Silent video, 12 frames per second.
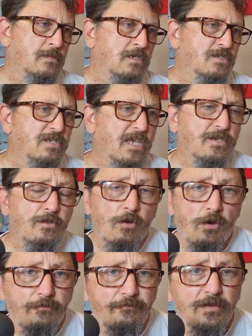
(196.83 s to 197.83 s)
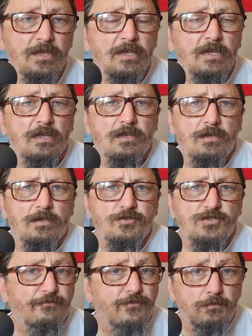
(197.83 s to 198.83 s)
Second half,
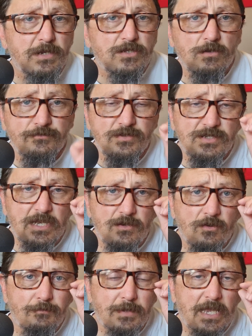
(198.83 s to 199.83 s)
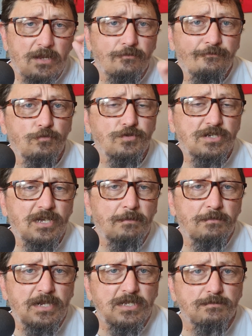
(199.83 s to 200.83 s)
just a few minutes after the second half began, on 48
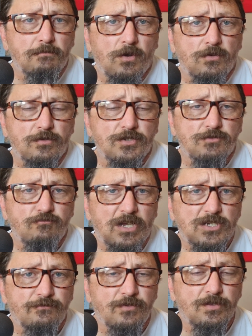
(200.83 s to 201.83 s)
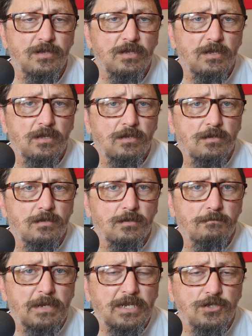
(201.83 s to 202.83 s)
minutes, Marcus Rashford
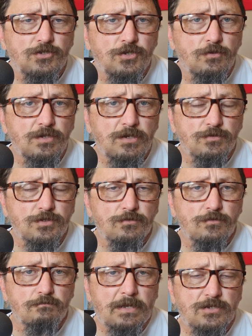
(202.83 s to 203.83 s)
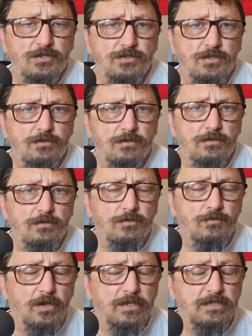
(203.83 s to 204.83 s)
made it 2-0 to Manchester
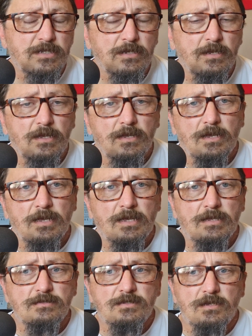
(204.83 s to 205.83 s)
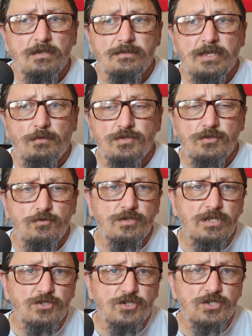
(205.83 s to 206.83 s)
United, and that was a
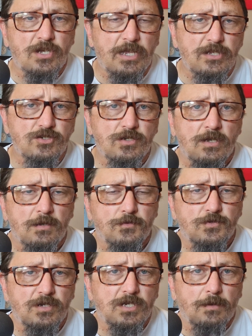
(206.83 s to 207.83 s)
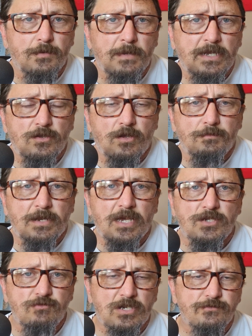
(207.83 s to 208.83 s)
good interchange between a couple of Man United
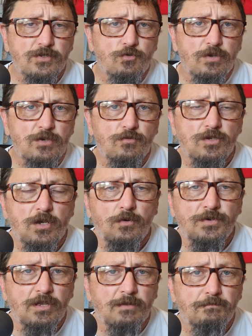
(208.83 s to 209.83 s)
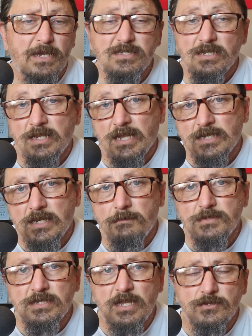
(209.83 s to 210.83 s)
players. Rashford got in on goal and basically had an
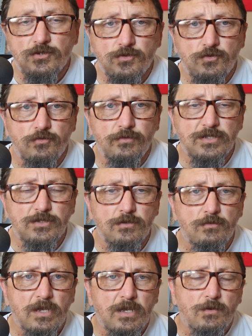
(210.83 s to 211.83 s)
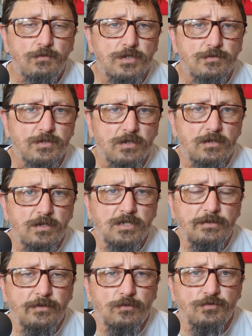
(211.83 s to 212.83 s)
empty net to score into, which was a
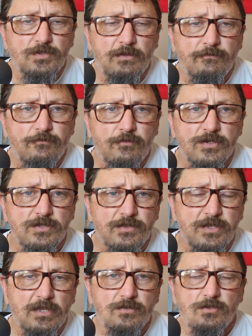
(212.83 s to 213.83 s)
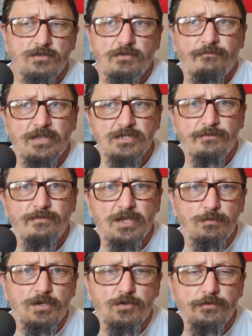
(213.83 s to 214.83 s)
difficult thing for us. I think that
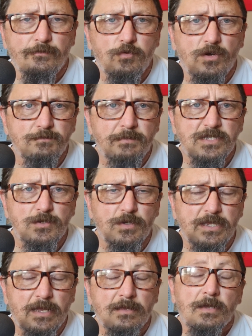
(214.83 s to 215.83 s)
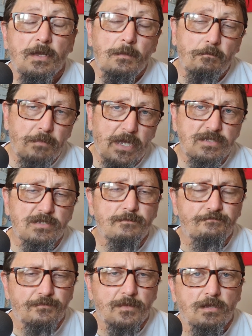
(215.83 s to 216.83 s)
defensively we could have worked better with that, but
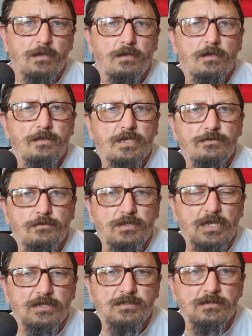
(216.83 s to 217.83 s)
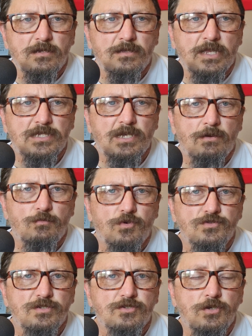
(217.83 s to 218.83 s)
that's how it
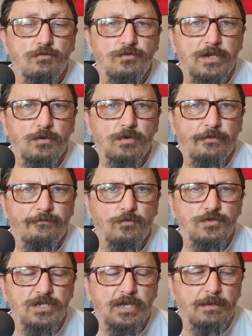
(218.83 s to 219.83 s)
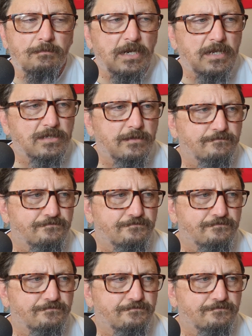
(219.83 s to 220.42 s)
was. 2-0 at 48 minutes.